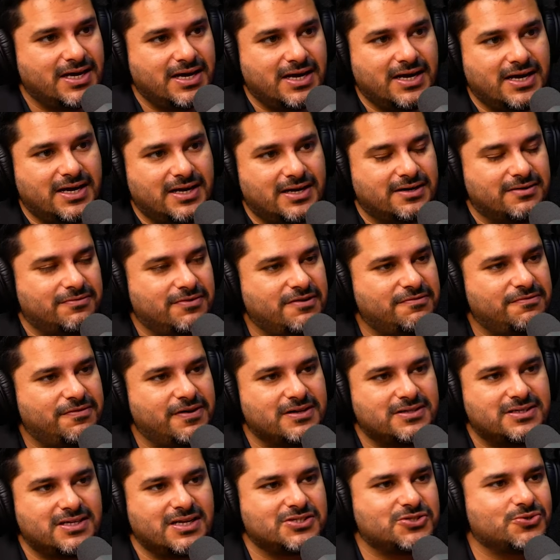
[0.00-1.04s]
And we
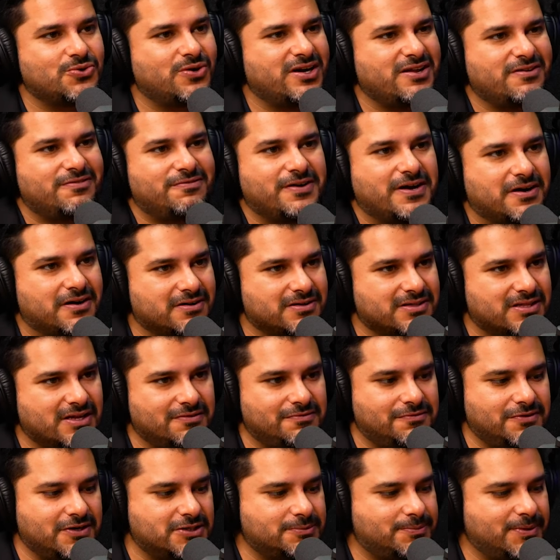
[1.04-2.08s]
felt that it's only fair that
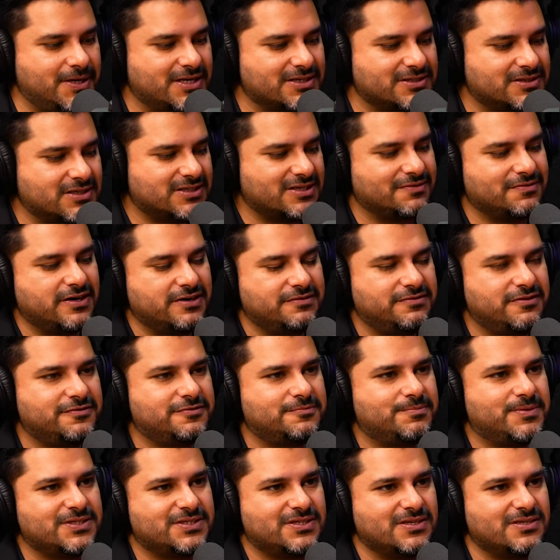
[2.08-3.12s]
if we experience the
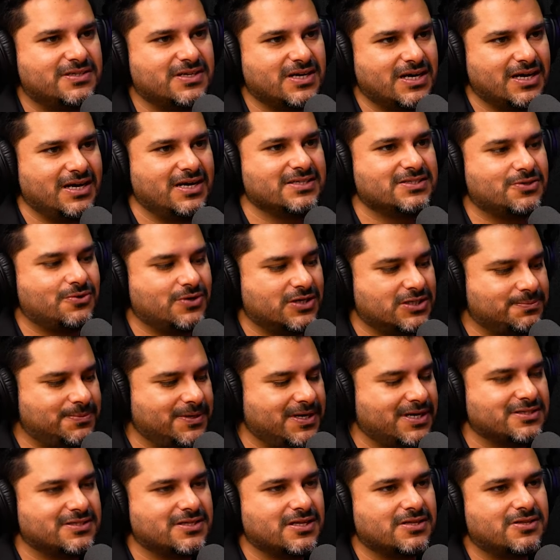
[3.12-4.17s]
75th percentile, let's go
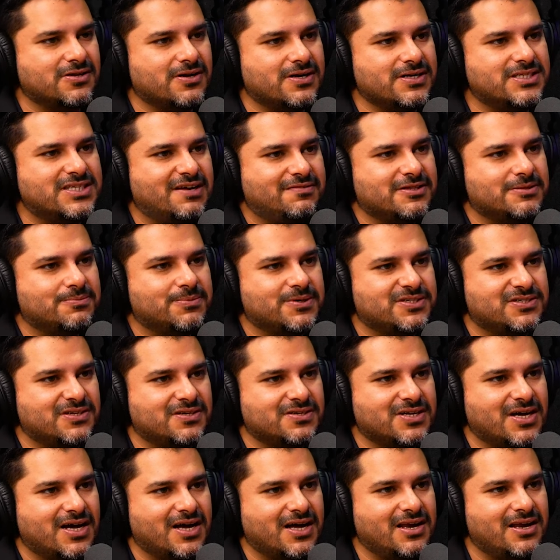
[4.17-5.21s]
experience the 37th
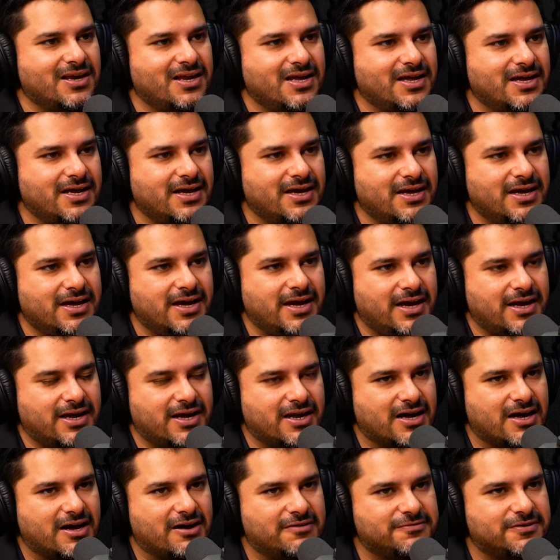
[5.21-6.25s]
percentile. And
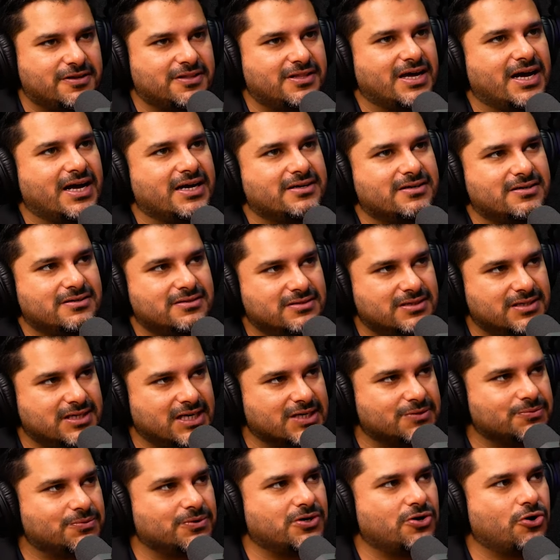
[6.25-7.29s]
after that,
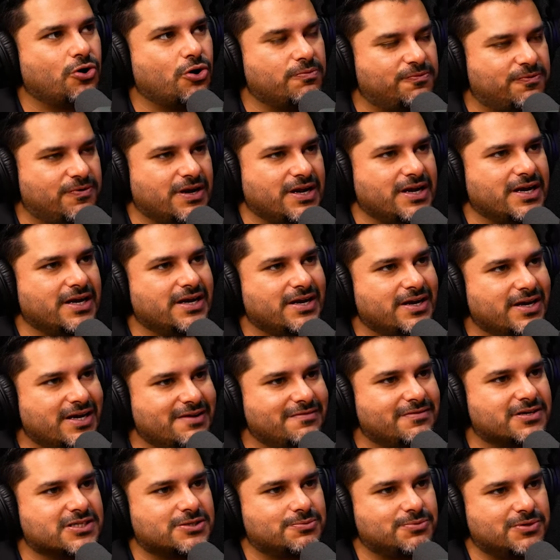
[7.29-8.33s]
it would hopefully
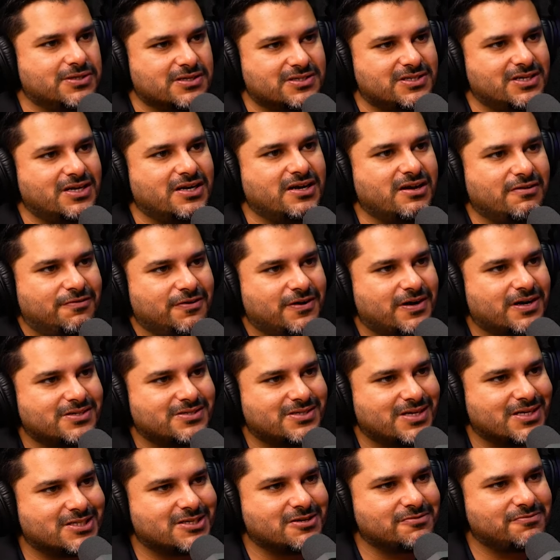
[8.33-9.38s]
leave us with a significant
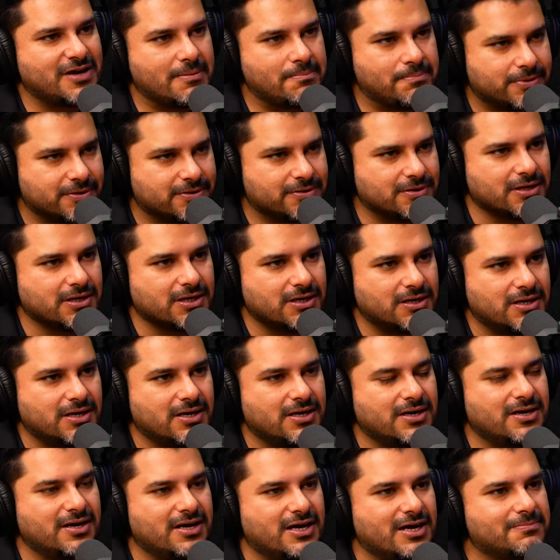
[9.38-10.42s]
sense of empathy
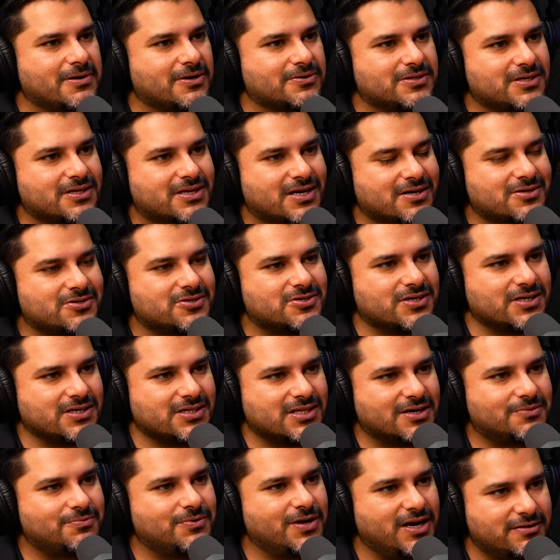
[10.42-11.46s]
about the country
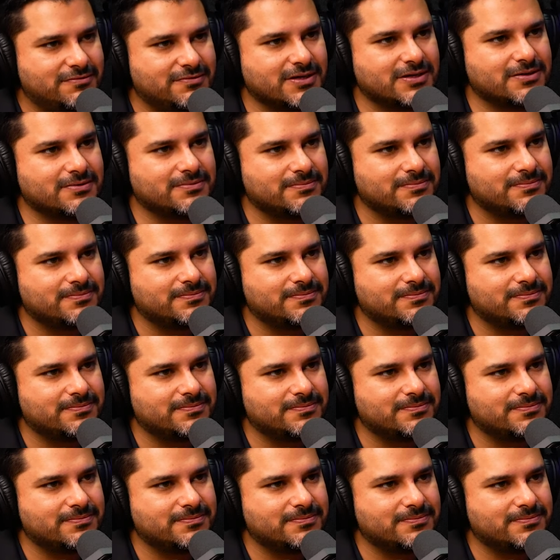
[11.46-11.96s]
that we live in.